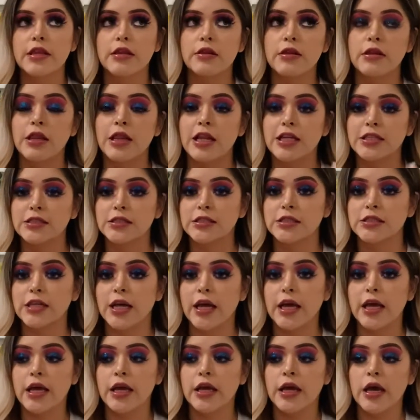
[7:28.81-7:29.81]
Let's
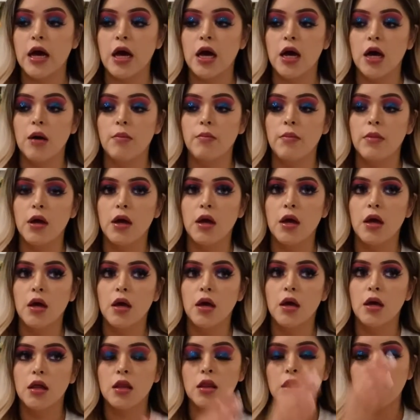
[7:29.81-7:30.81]
say
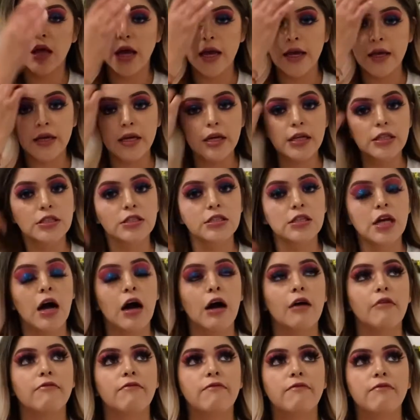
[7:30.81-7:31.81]
like it's
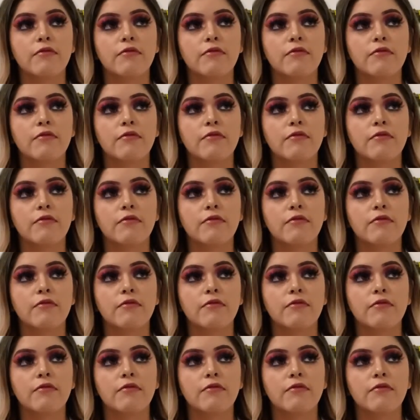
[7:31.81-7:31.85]
not